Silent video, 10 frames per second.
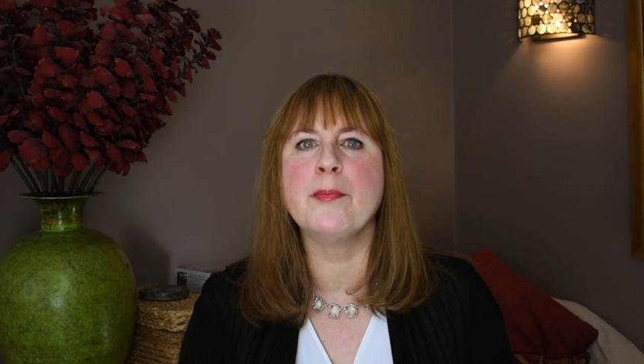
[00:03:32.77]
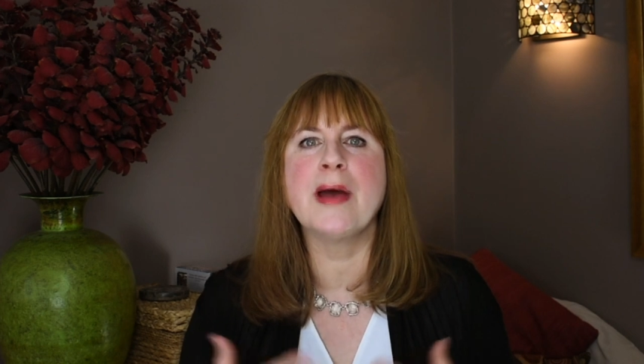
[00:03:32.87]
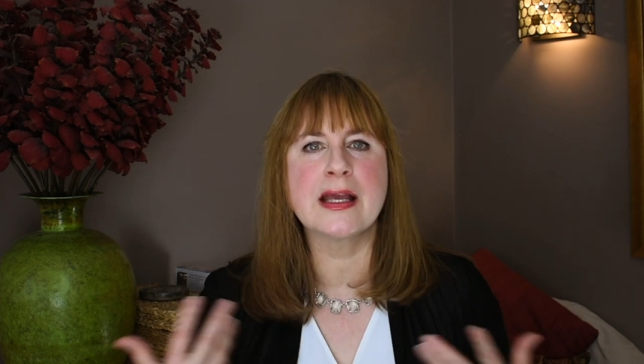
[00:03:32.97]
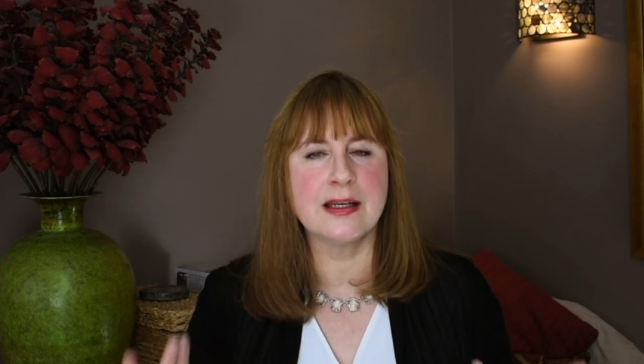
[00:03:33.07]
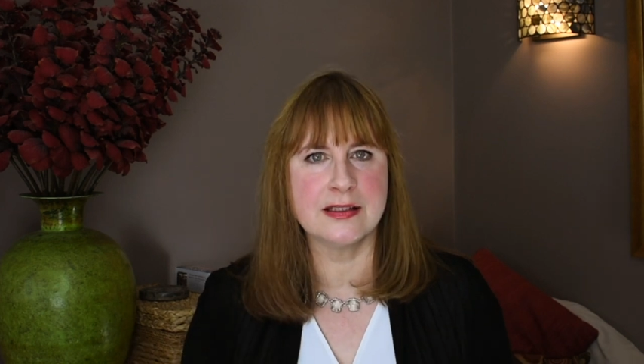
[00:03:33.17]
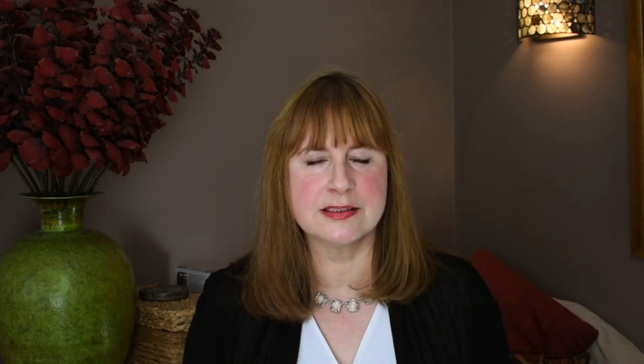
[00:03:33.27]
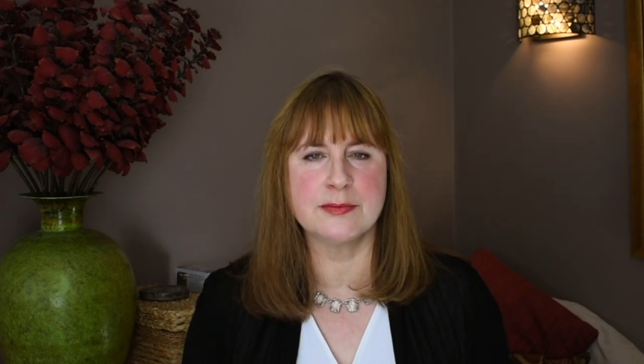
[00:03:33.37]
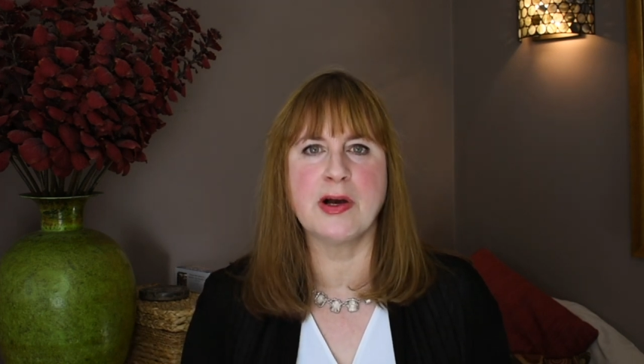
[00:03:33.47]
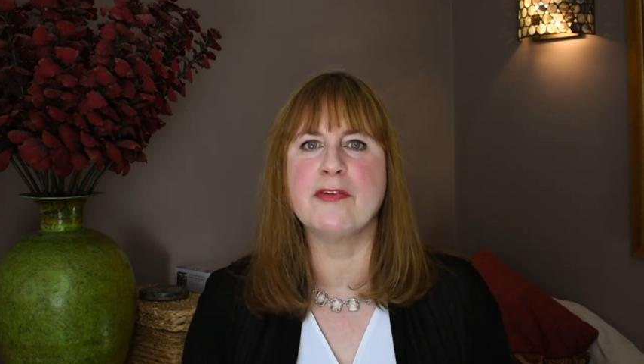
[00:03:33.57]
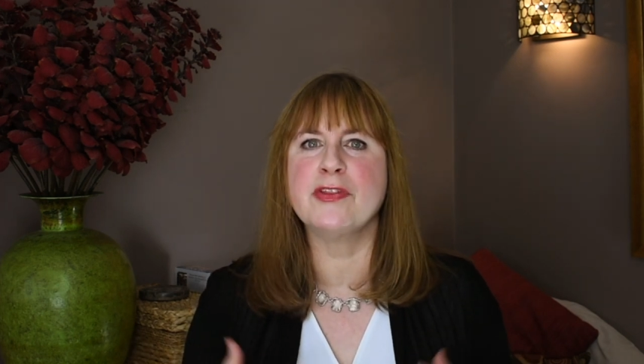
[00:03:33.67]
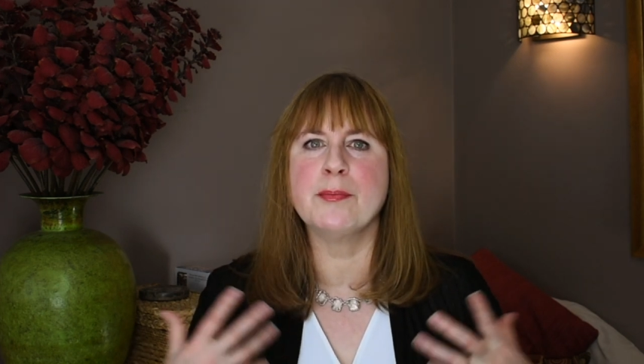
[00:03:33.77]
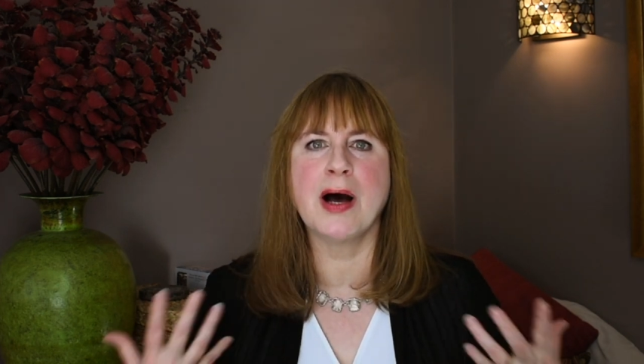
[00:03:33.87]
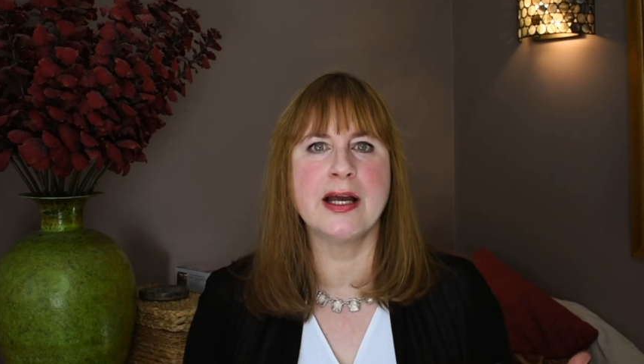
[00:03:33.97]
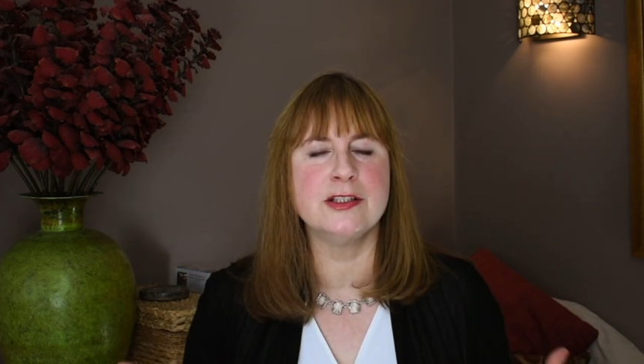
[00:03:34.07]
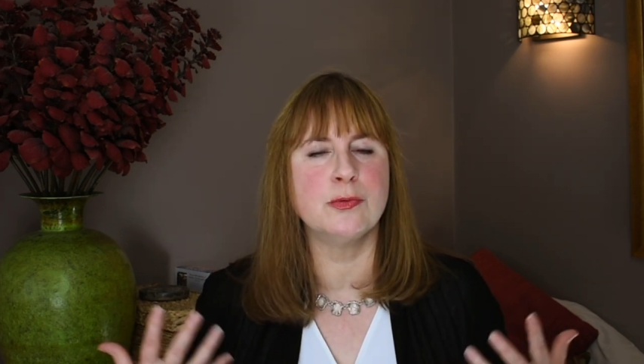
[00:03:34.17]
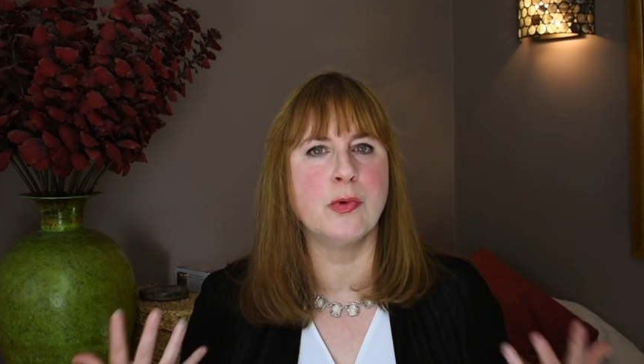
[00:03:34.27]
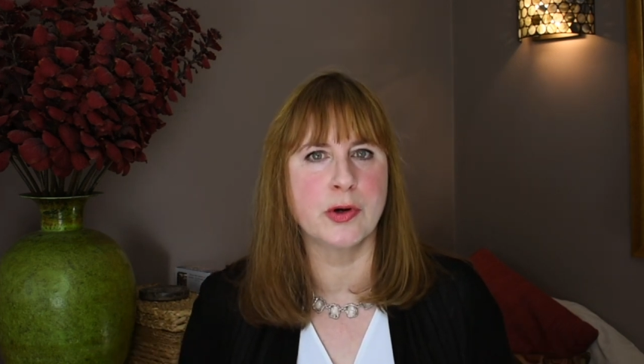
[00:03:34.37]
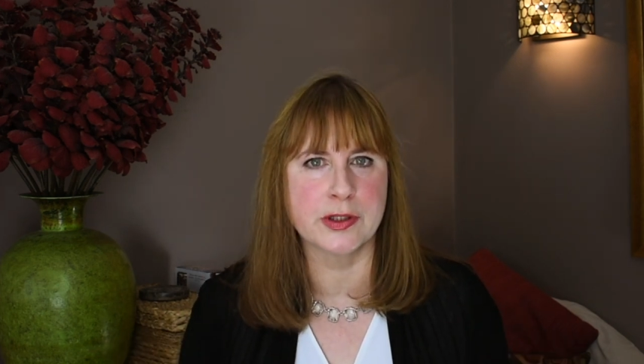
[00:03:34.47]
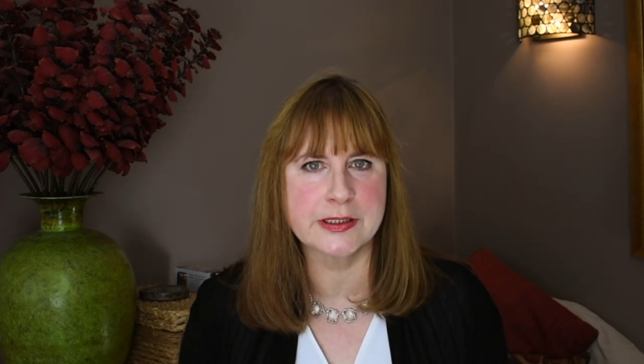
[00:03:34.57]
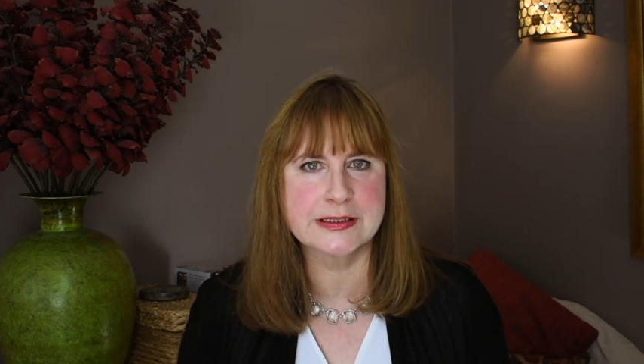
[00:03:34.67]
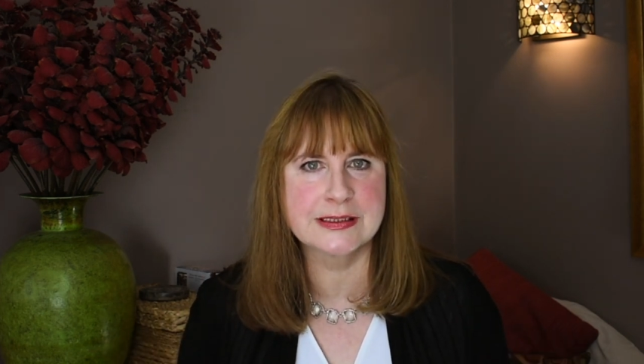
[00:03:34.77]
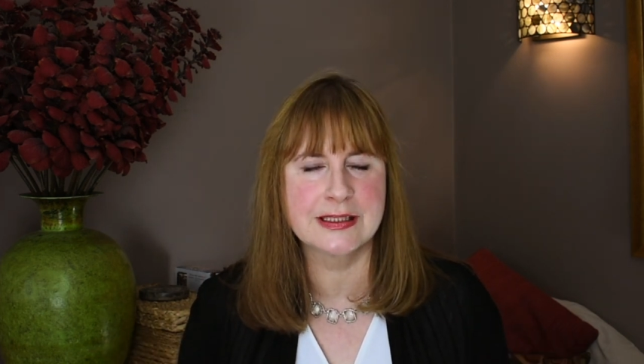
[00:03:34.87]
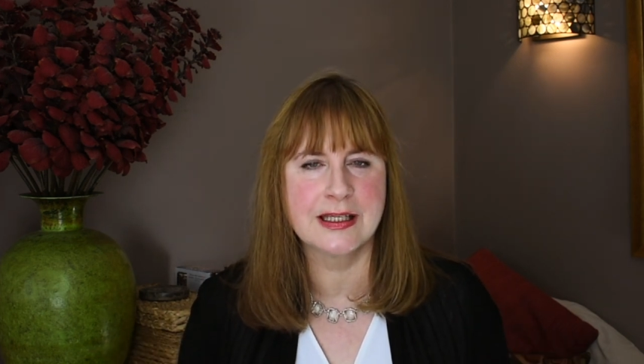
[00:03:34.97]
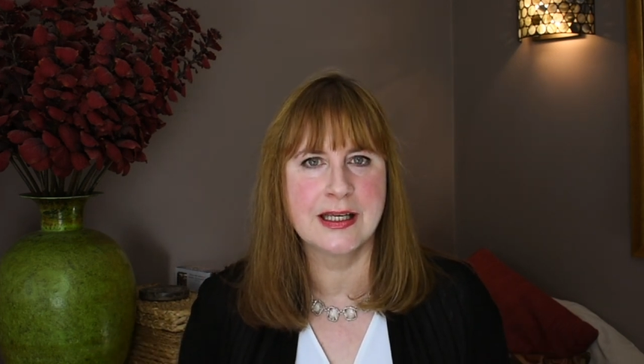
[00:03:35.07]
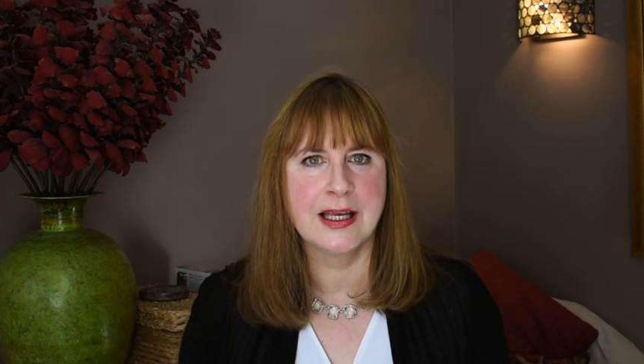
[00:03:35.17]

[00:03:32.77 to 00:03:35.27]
the mechanism of the mind works.